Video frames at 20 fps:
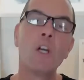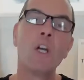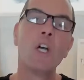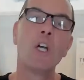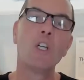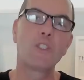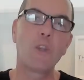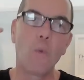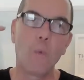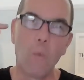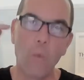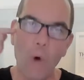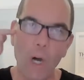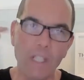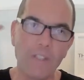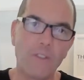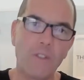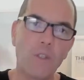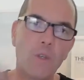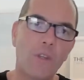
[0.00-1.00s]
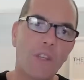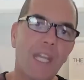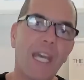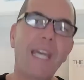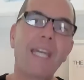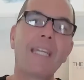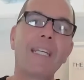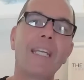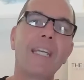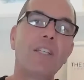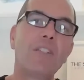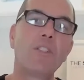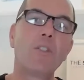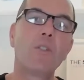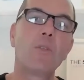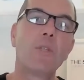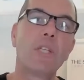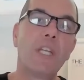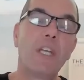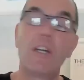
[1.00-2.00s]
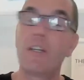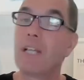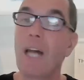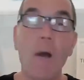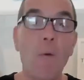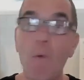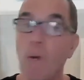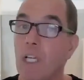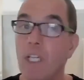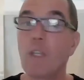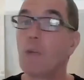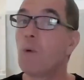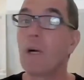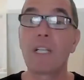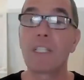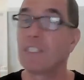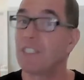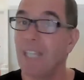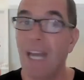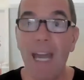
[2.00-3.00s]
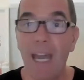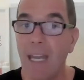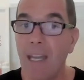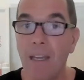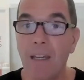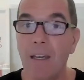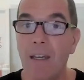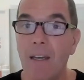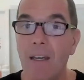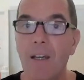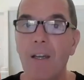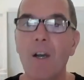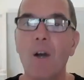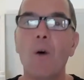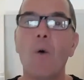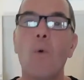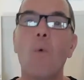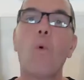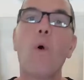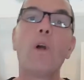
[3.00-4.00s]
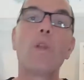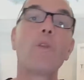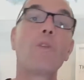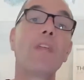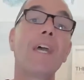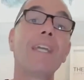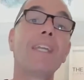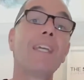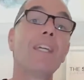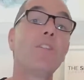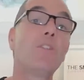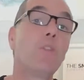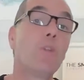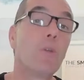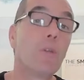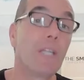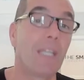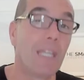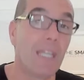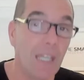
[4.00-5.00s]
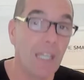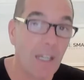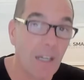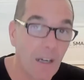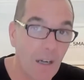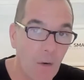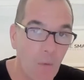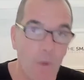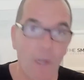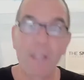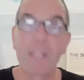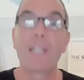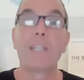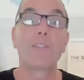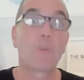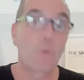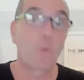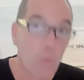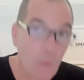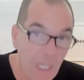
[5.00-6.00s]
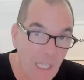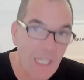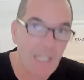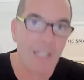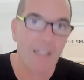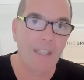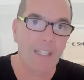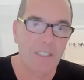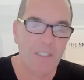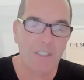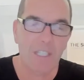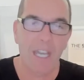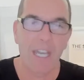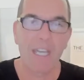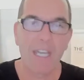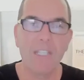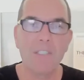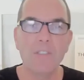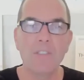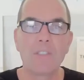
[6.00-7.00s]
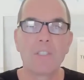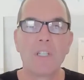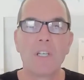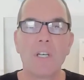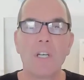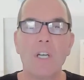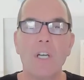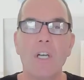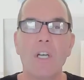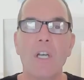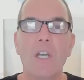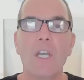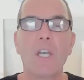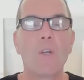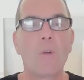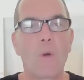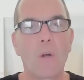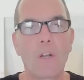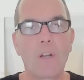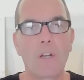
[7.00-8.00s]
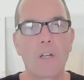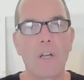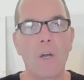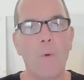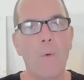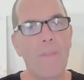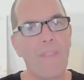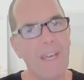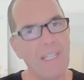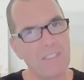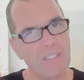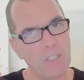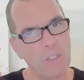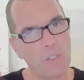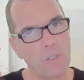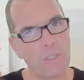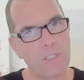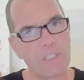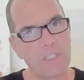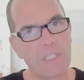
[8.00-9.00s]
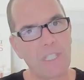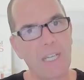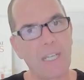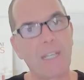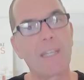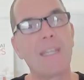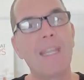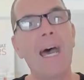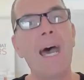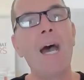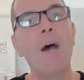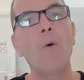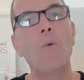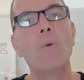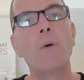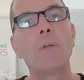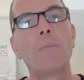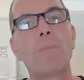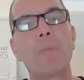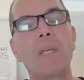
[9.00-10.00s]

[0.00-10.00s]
So what do they need to hear? Not what do you want to say? What do they need to hear? What do they need to read in this case in order to go, well, that's interesting. That would